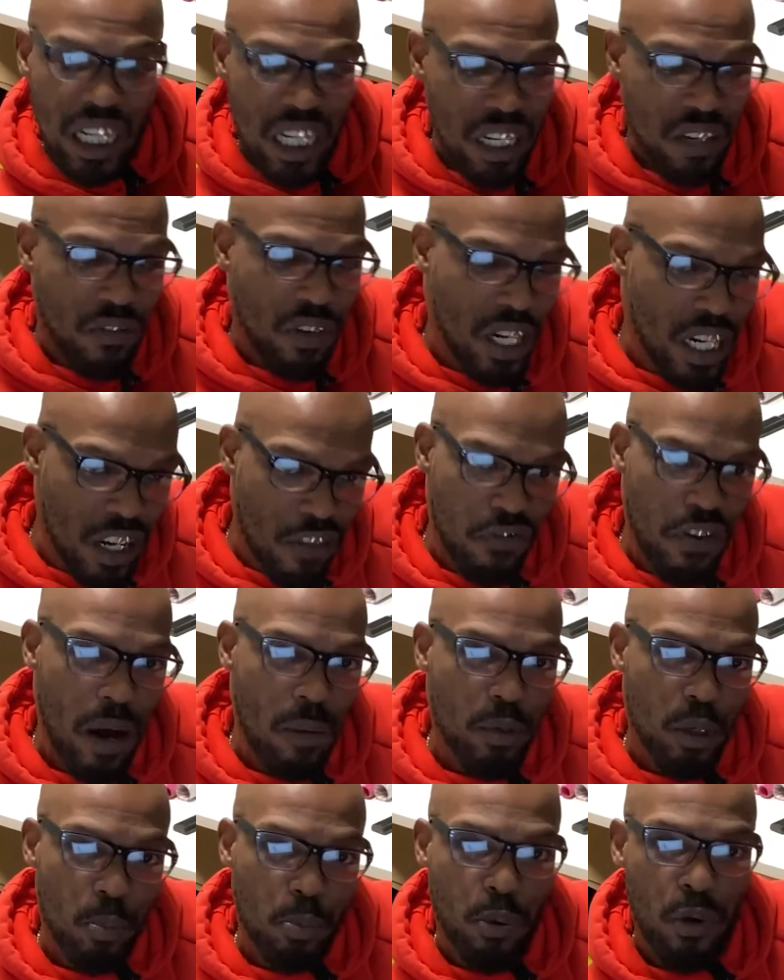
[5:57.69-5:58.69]
Even if
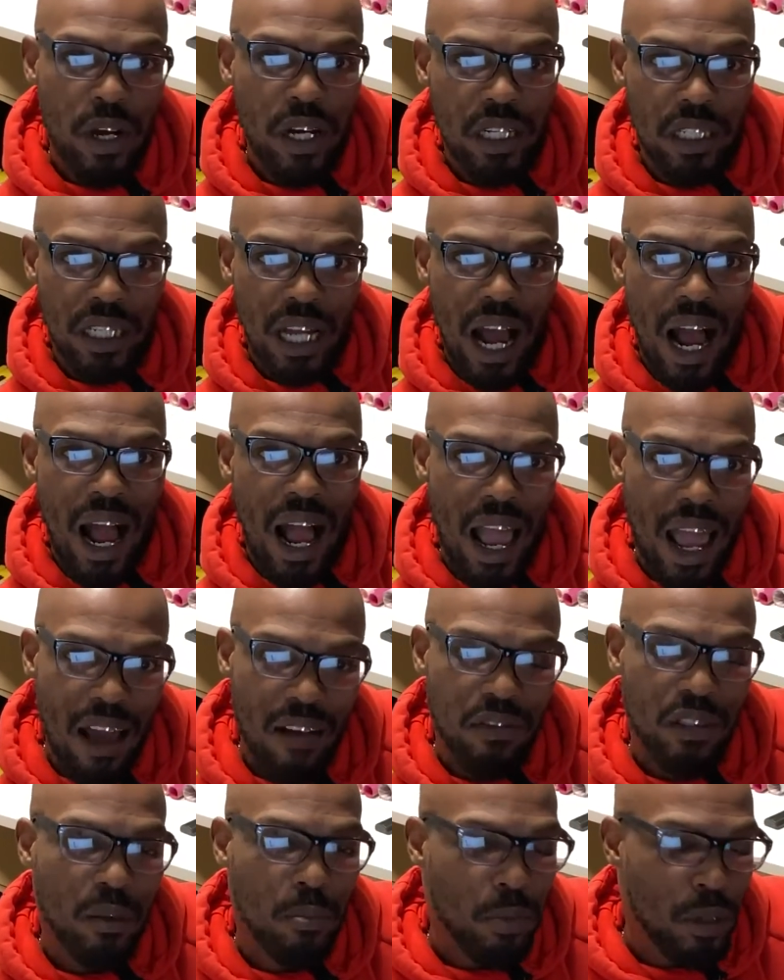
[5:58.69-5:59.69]
I'm depressed, I
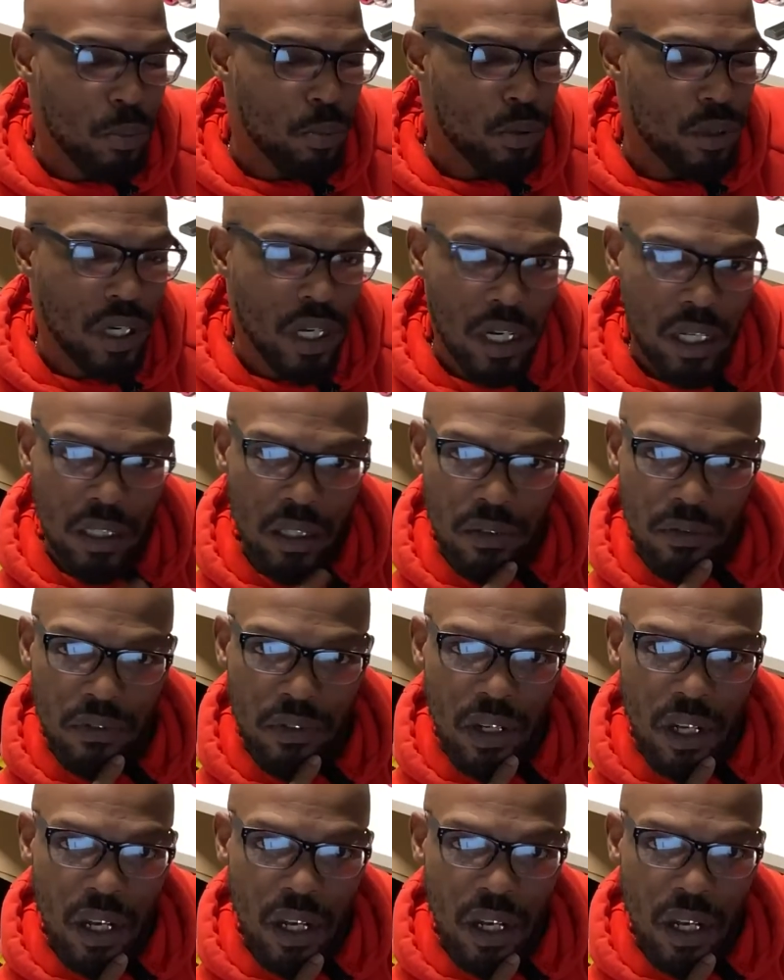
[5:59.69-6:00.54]
have to be productive.